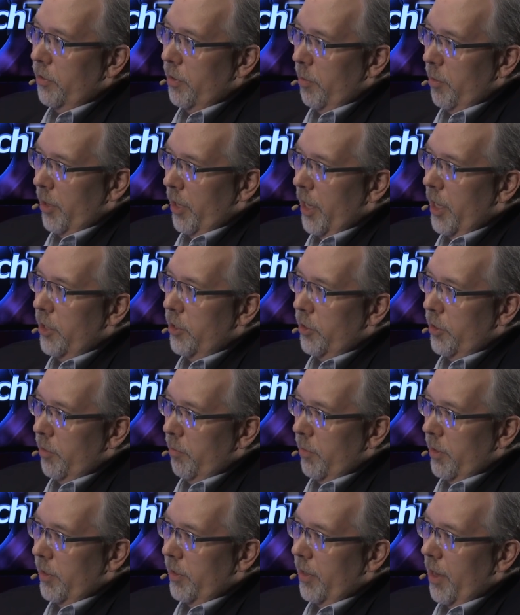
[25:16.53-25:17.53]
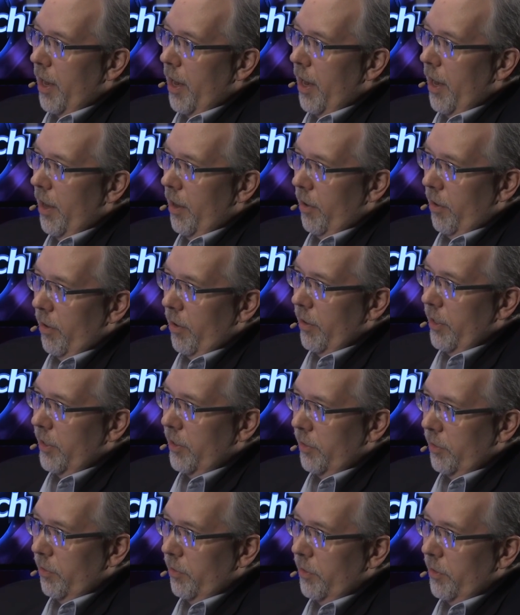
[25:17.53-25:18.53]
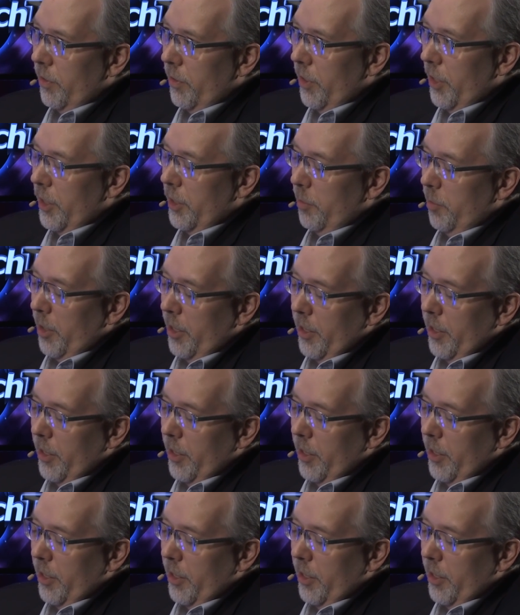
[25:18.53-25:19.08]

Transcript: tribulation, Messiah, all these sorts of things.